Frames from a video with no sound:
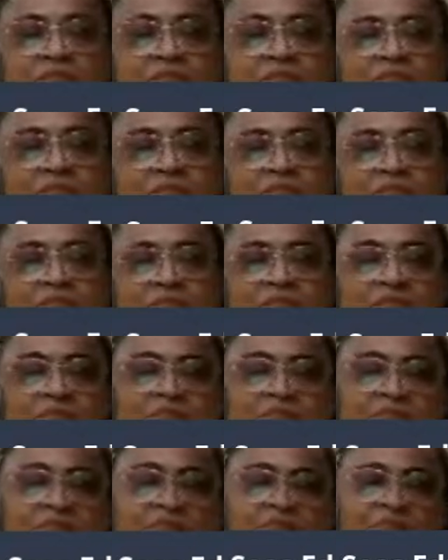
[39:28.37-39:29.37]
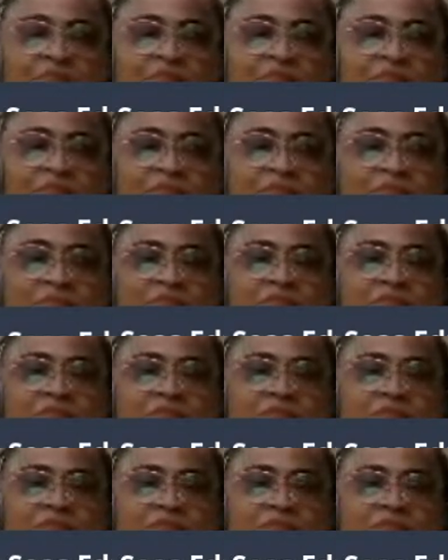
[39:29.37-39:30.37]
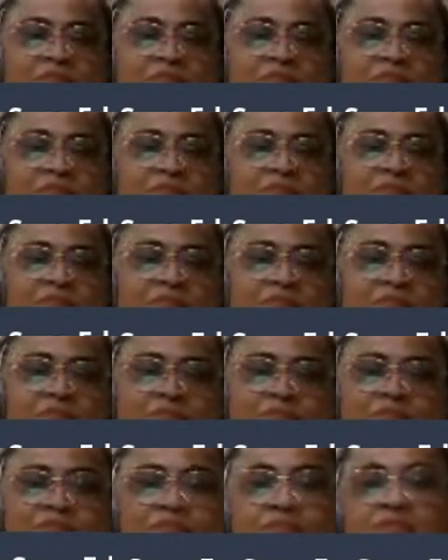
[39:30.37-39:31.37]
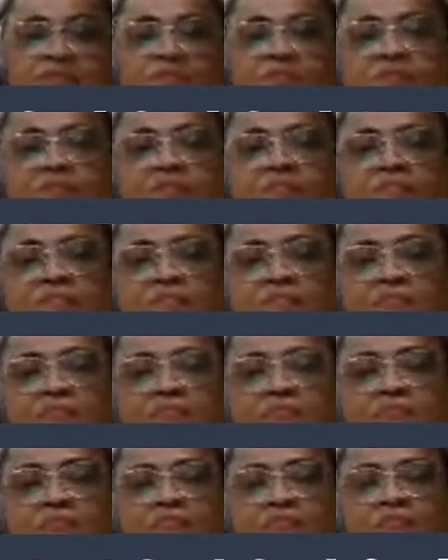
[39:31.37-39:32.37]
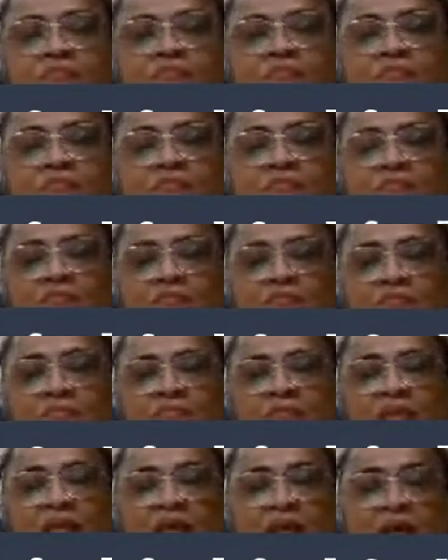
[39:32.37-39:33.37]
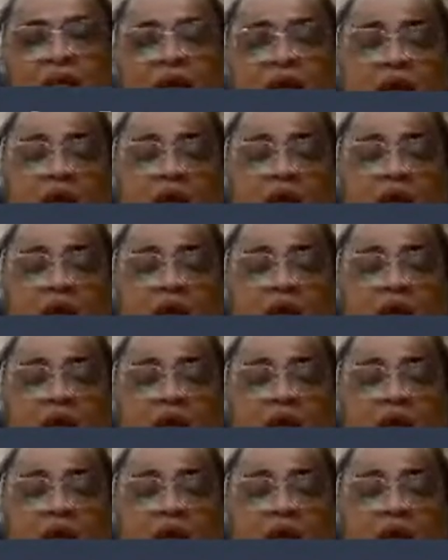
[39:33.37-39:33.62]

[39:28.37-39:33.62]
The person shown says nothing.